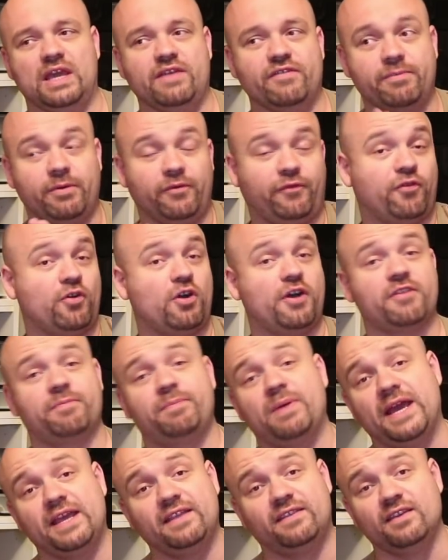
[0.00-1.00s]
Even before I was
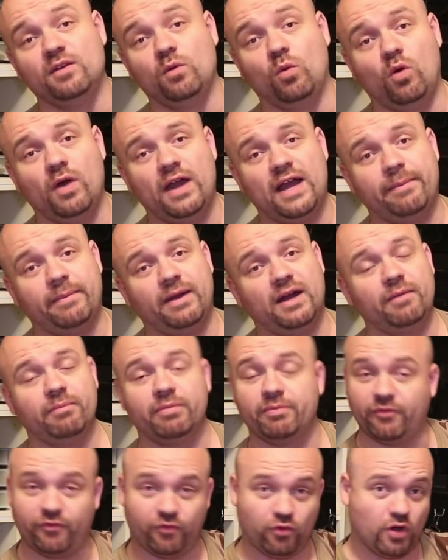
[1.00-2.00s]
painting Warhammer,
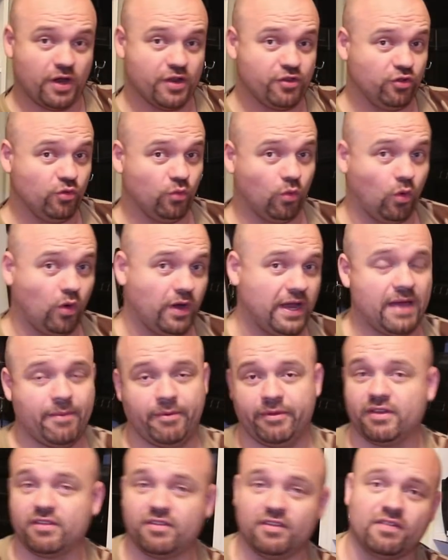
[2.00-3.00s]
before I knew
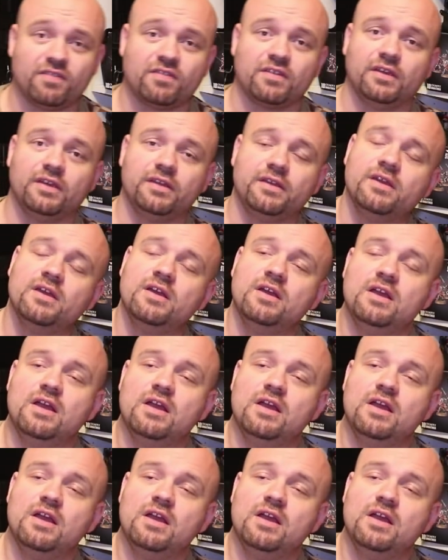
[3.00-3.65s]
Warhammer existed,